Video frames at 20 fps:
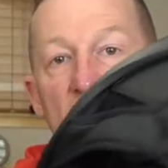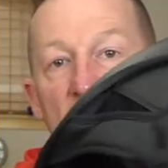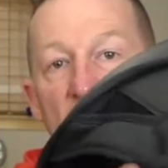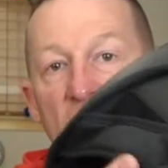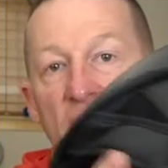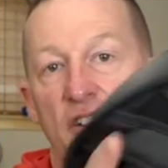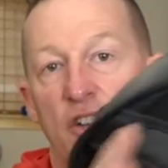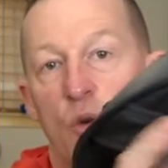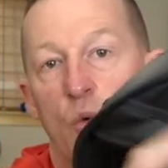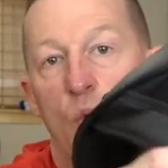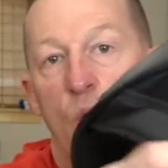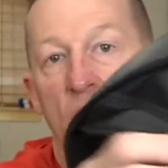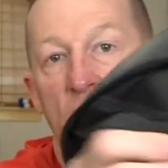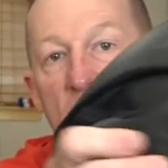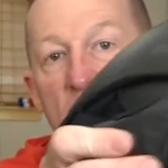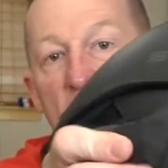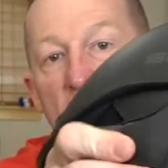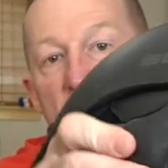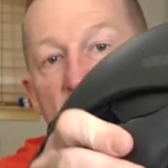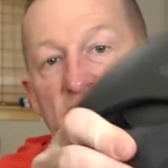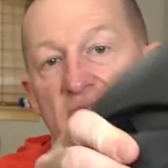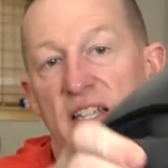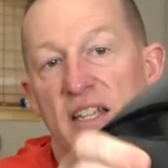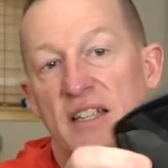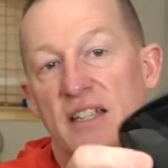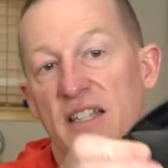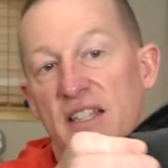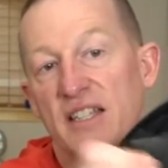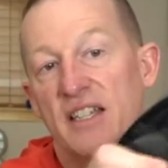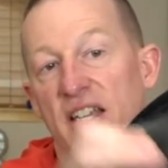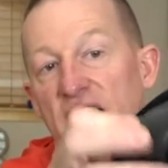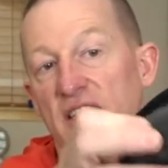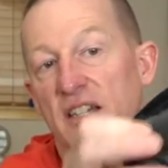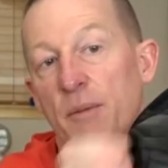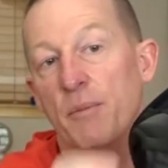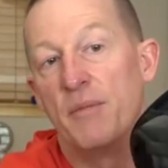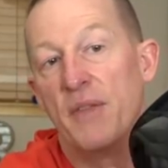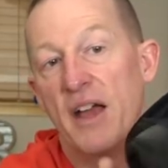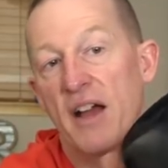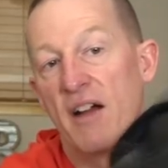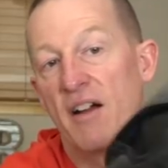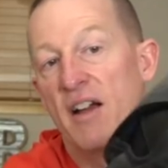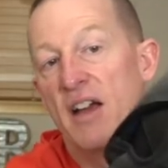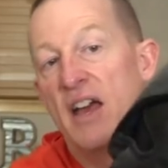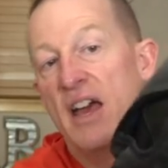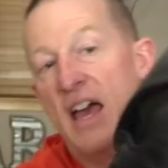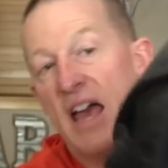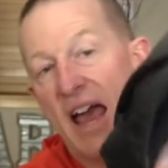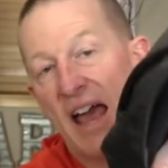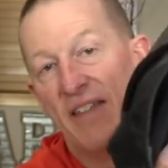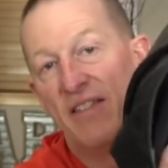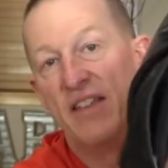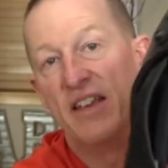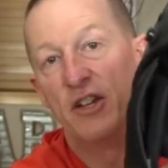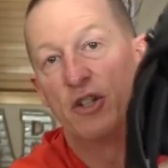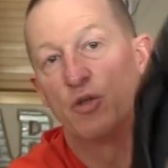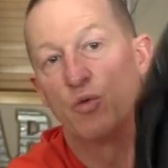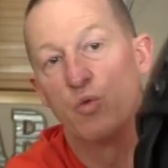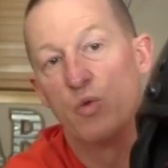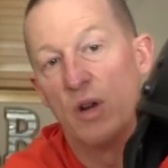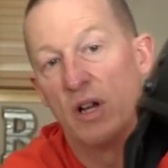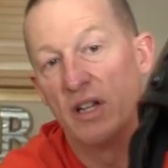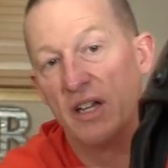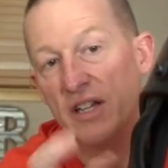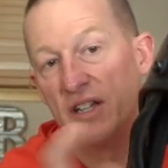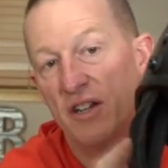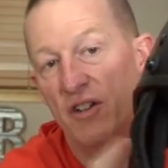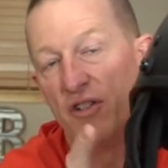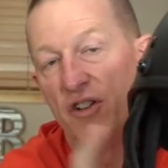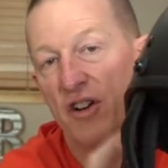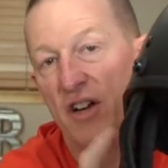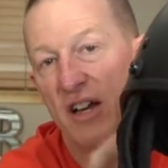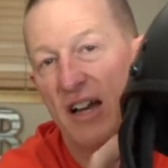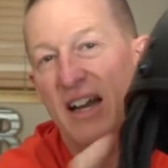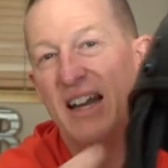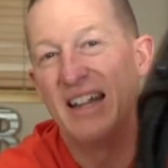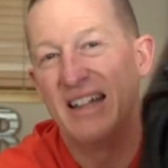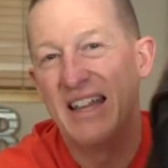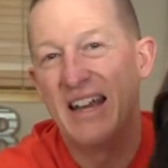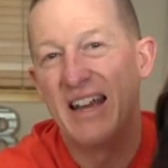into one nice system there. And these really do, you're gonna need